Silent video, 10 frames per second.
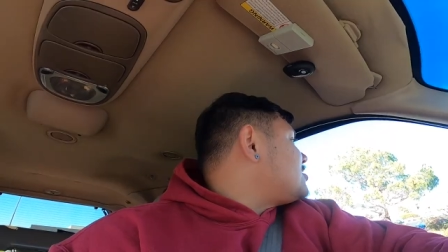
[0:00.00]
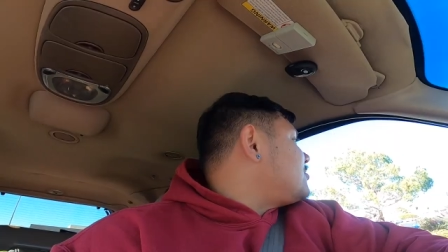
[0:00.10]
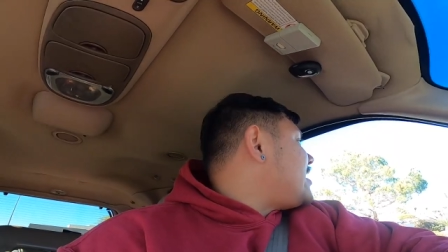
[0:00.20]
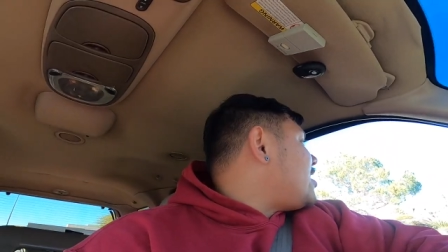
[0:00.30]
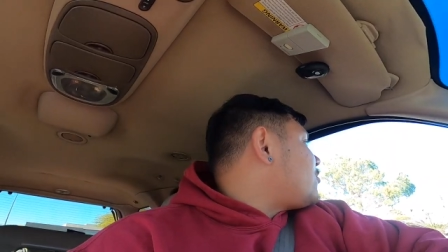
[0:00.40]
So
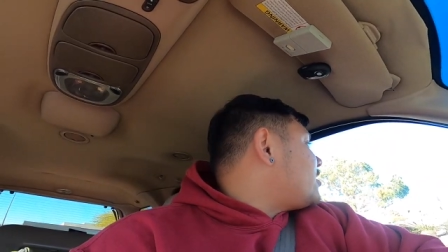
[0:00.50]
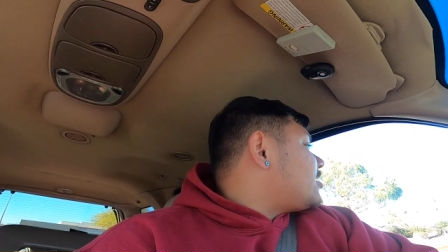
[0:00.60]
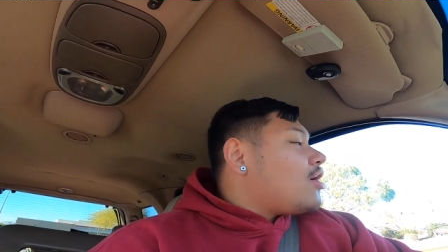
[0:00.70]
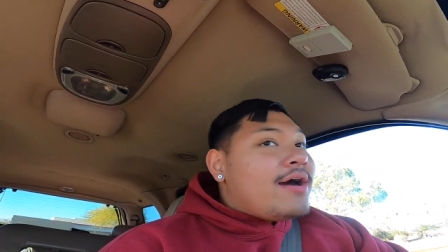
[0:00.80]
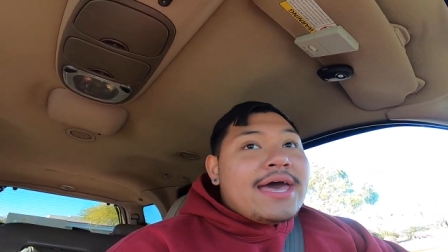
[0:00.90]
now we're
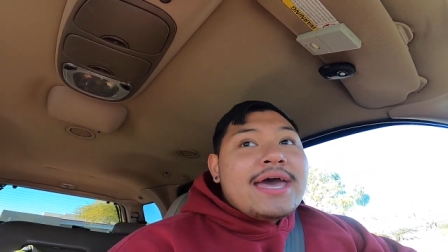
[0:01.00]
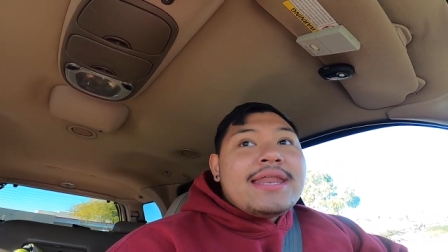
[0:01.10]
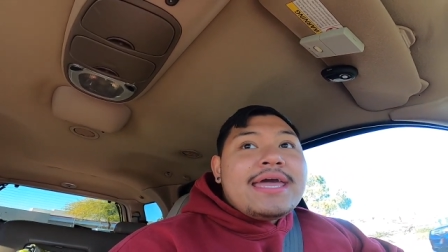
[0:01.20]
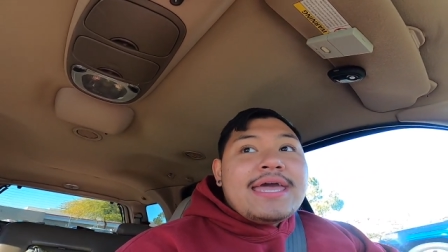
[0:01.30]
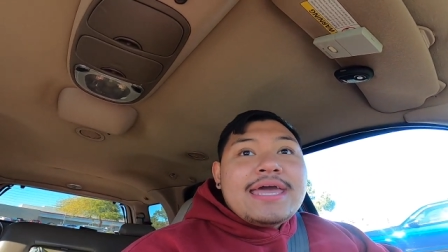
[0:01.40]
gonna go
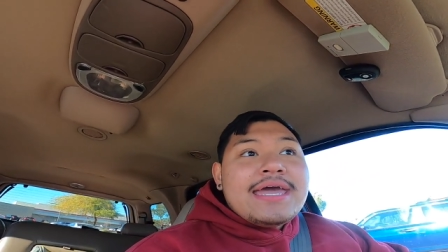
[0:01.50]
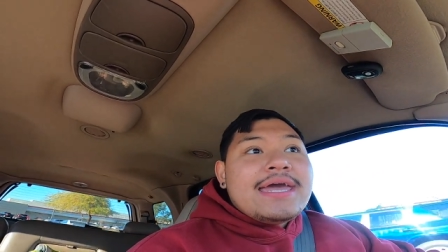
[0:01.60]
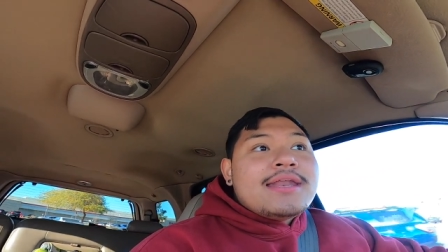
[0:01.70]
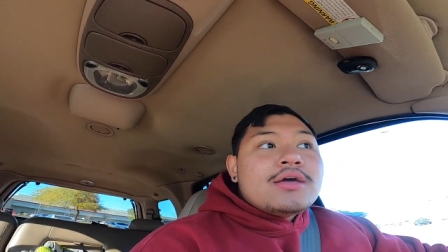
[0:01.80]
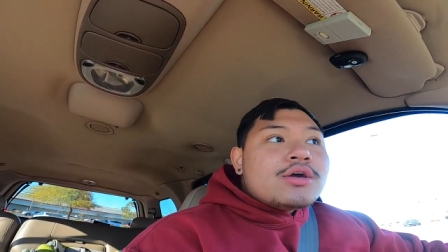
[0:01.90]
ahead
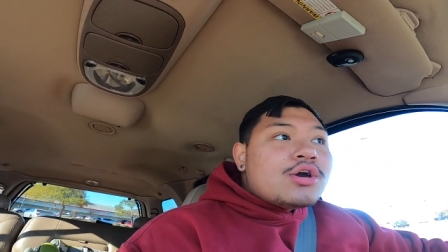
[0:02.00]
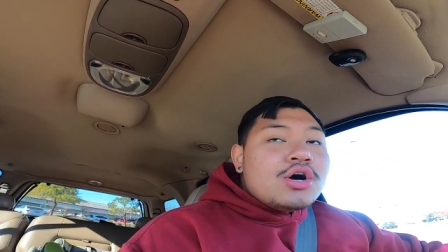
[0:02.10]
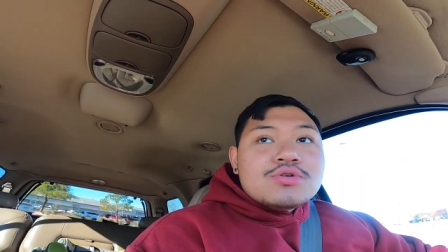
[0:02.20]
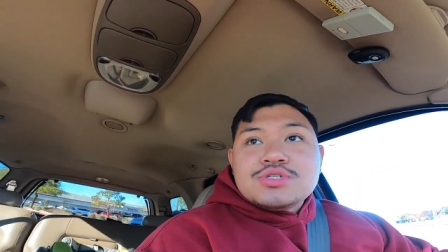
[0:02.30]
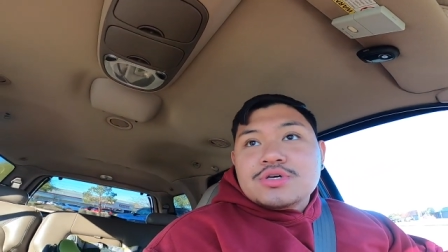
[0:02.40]
and
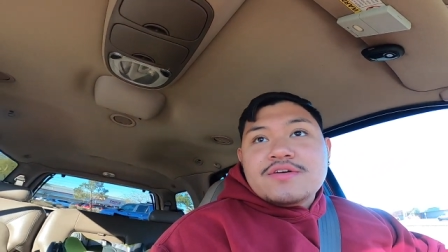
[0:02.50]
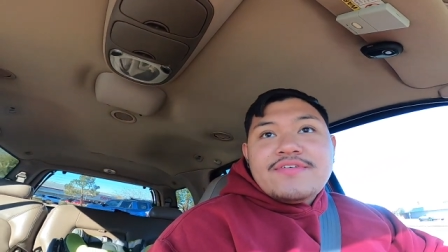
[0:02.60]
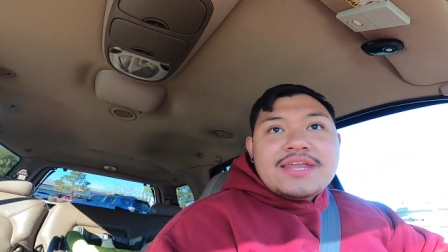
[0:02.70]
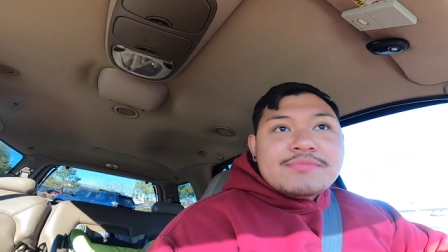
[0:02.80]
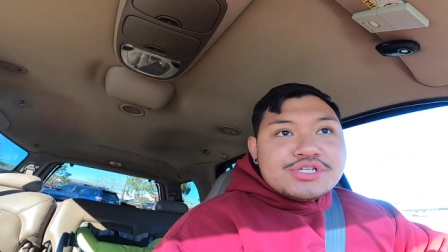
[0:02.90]
go to the
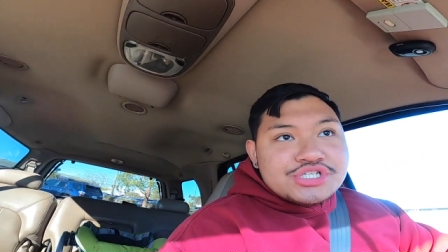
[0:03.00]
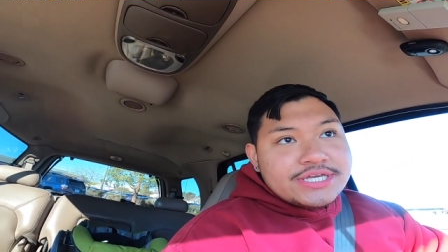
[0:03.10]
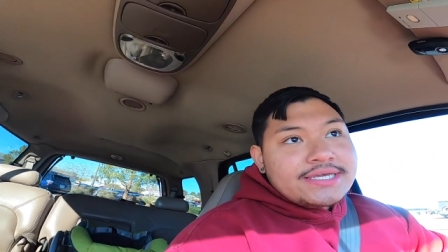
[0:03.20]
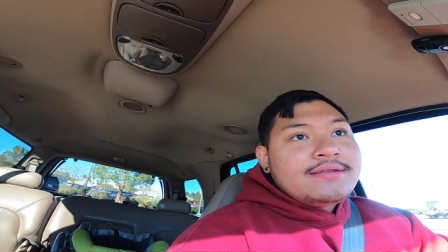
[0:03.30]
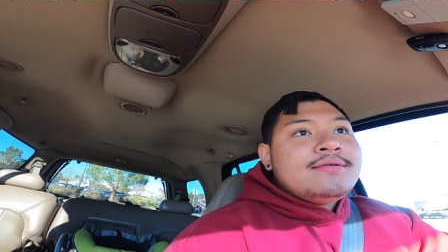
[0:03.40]
vending
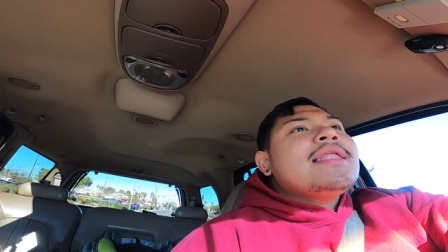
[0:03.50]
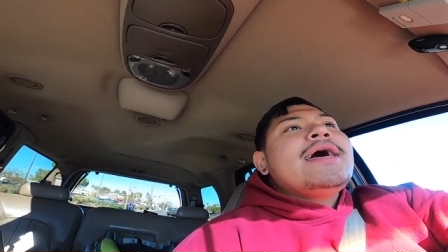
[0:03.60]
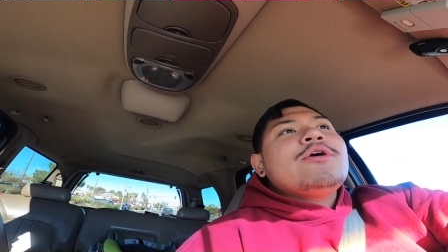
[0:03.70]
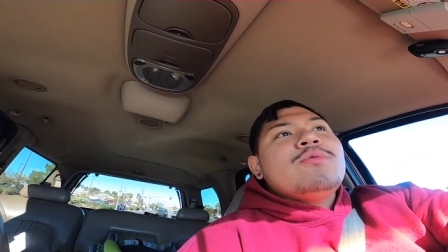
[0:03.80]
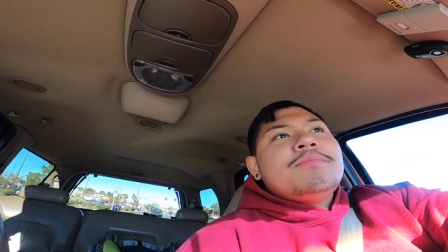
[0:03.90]
machine
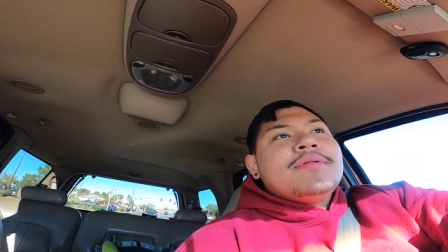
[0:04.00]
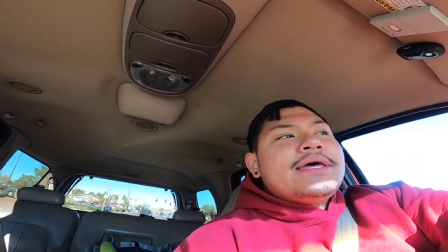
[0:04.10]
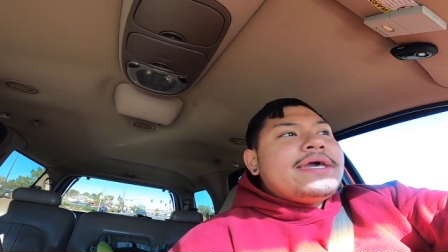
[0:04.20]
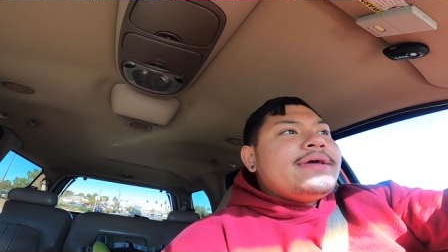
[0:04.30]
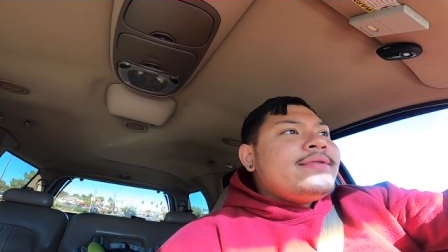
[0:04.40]
like we
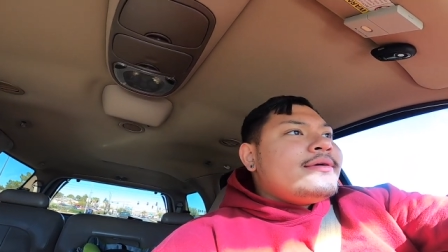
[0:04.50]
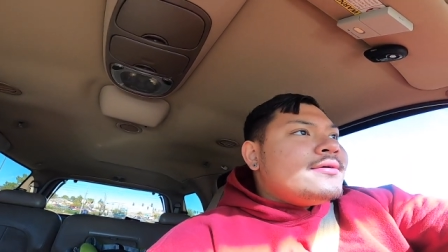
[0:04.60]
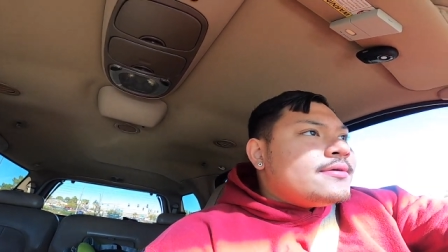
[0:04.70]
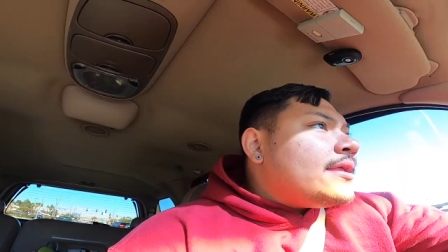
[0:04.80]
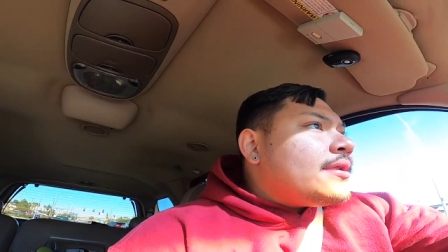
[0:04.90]
planned.
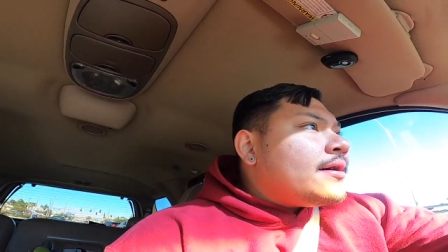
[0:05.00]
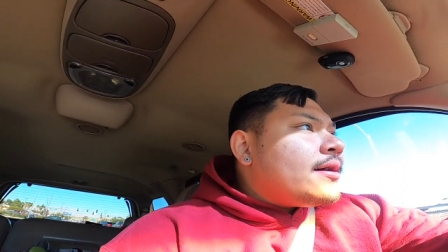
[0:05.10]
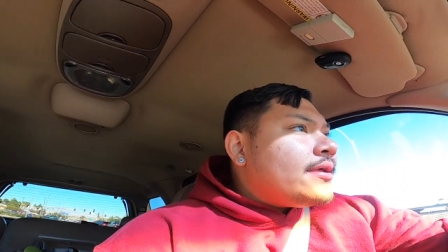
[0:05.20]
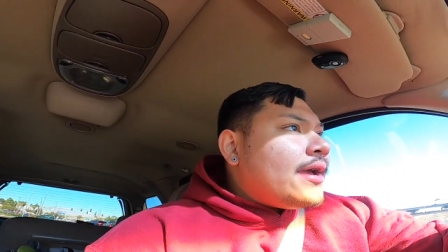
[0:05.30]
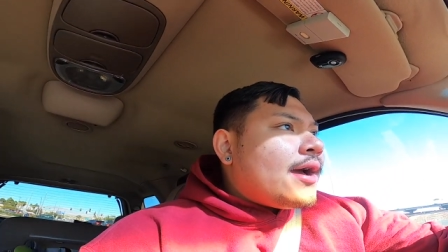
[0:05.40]
And
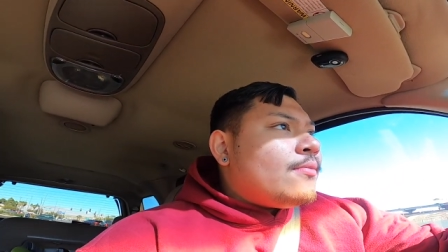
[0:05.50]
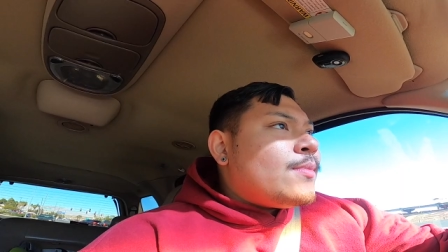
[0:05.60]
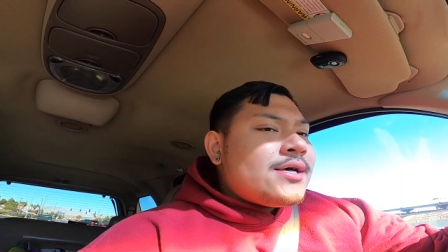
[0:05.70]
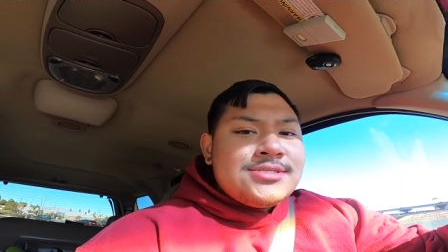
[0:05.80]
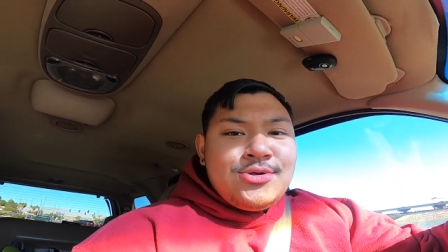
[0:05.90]
uh, yeah,
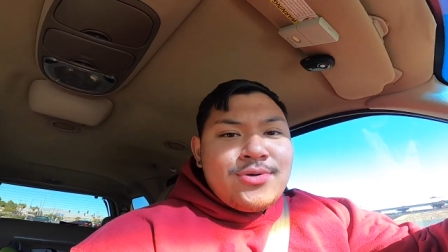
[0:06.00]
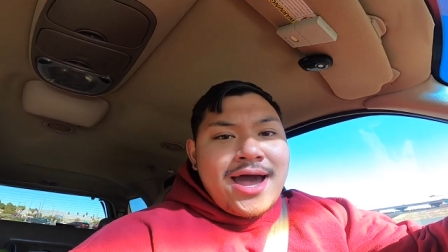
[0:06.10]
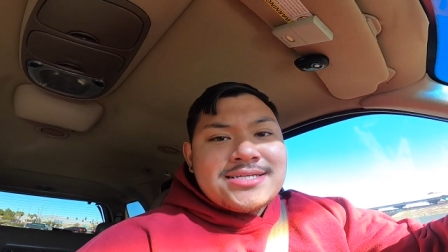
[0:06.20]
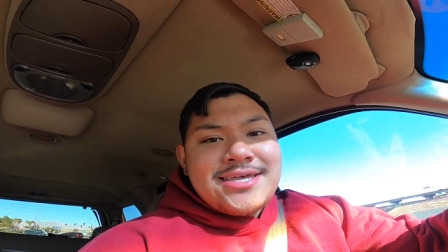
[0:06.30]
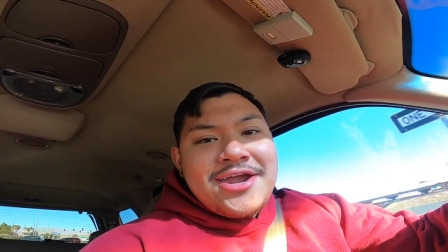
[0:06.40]
I'll see you guys